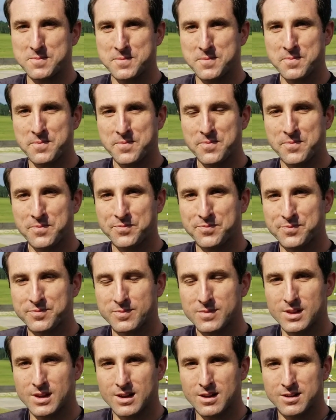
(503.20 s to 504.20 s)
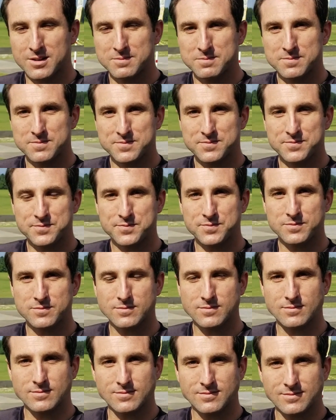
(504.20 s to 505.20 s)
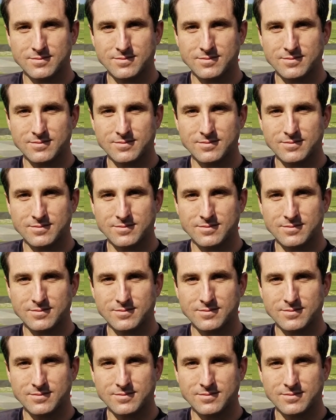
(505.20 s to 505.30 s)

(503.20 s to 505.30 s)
Yeah. Although he could,